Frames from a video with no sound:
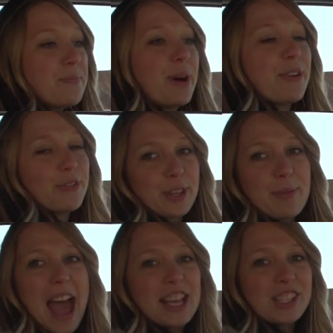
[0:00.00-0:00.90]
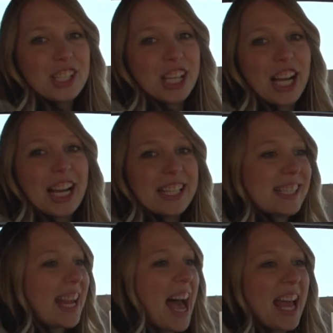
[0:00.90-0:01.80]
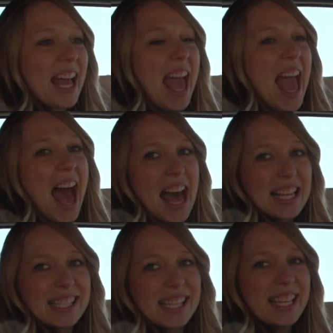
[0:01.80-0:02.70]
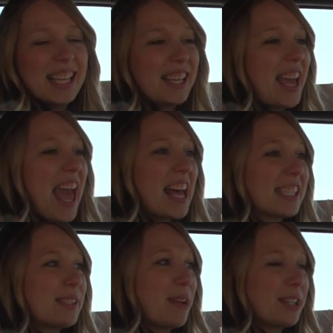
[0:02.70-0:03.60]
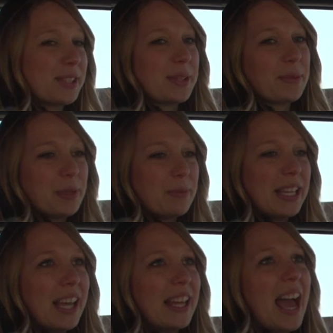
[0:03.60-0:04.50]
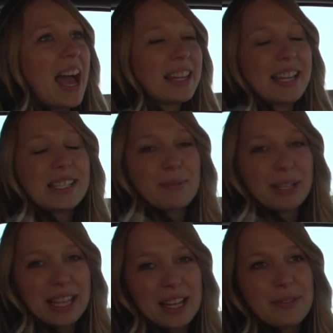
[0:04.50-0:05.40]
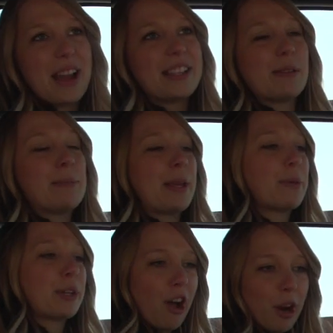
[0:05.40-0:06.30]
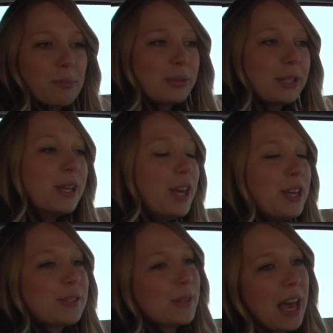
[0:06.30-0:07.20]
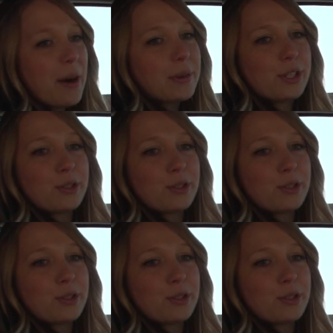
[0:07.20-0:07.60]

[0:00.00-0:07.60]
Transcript: but for the passenger, it's not as spacious or roomy, and I like to bring a lot of friends and be able to carpool, so that was a